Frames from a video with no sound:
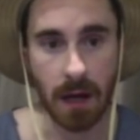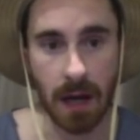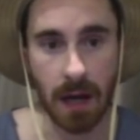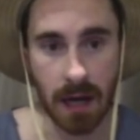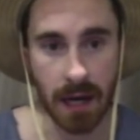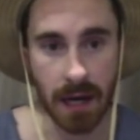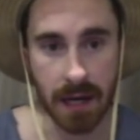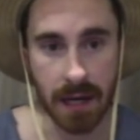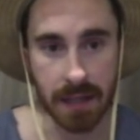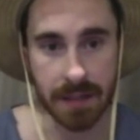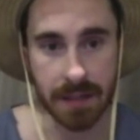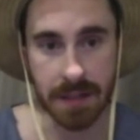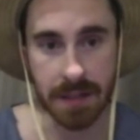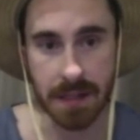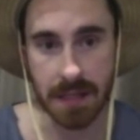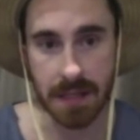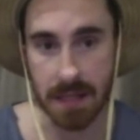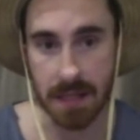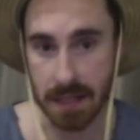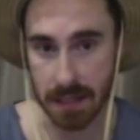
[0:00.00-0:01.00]
I
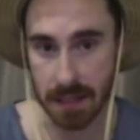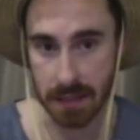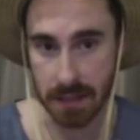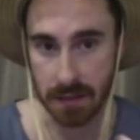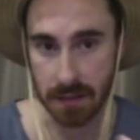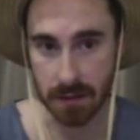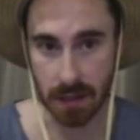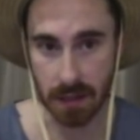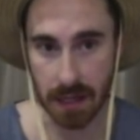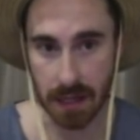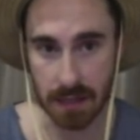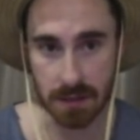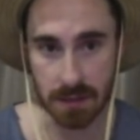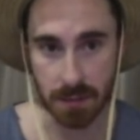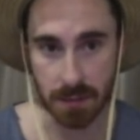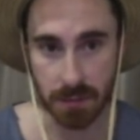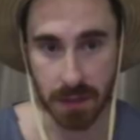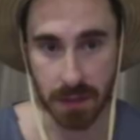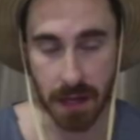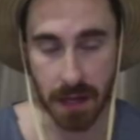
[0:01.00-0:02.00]
need, as
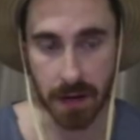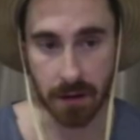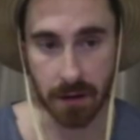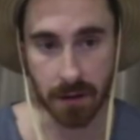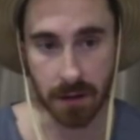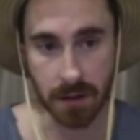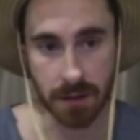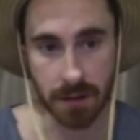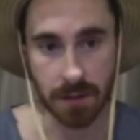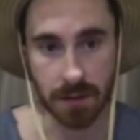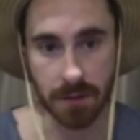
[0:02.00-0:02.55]
a player